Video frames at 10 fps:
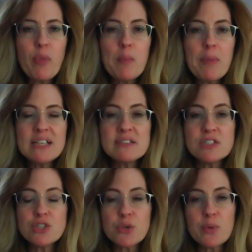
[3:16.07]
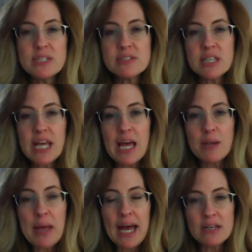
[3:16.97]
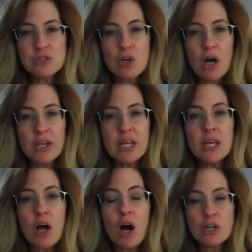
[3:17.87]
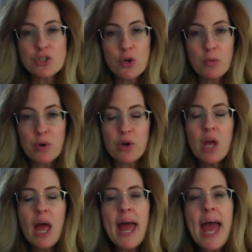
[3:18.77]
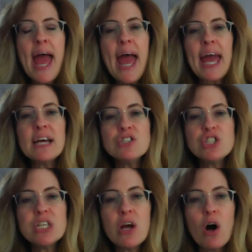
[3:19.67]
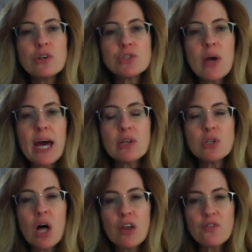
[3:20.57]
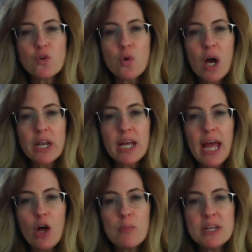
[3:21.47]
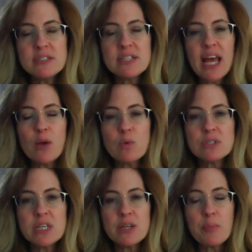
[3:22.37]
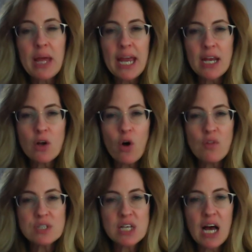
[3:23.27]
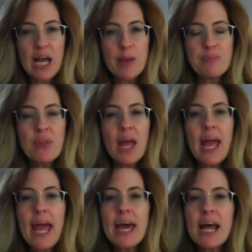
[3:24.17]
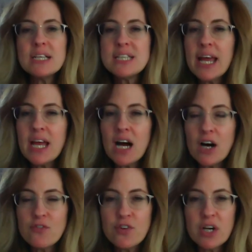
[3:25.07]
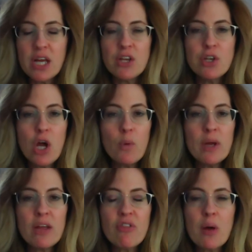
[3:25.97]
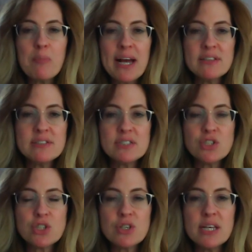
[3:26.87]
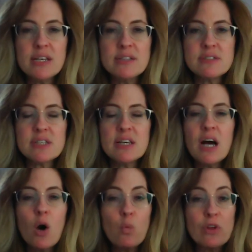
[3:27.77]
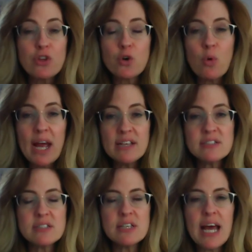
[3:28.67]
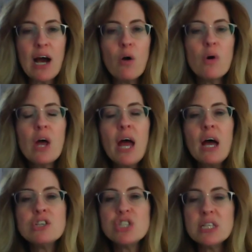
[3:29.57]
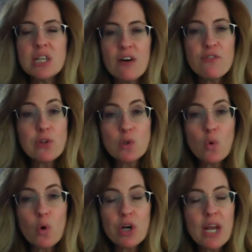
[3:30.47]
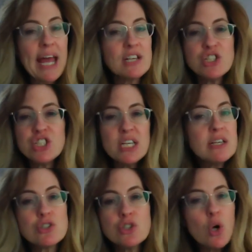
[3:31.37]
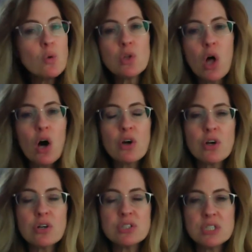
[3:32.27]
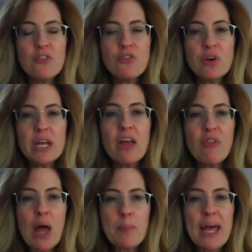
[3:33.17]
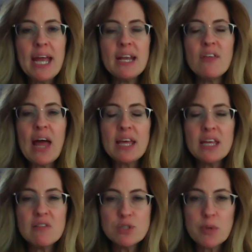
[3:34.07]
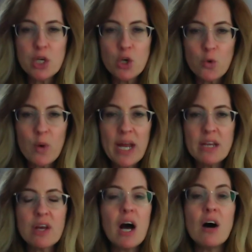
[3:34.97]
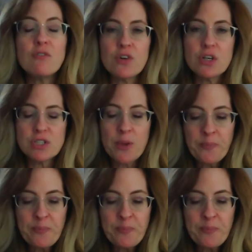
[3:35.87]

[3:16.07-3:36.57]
My sister recently had passed on in October, and she also had a lot of chronic ailments and was in pain all the time. And I take comfort in knowing that my sister is uh, with Christ now. She loved the Lord and she is no longer suffering in that pain, and that gives me great comfort.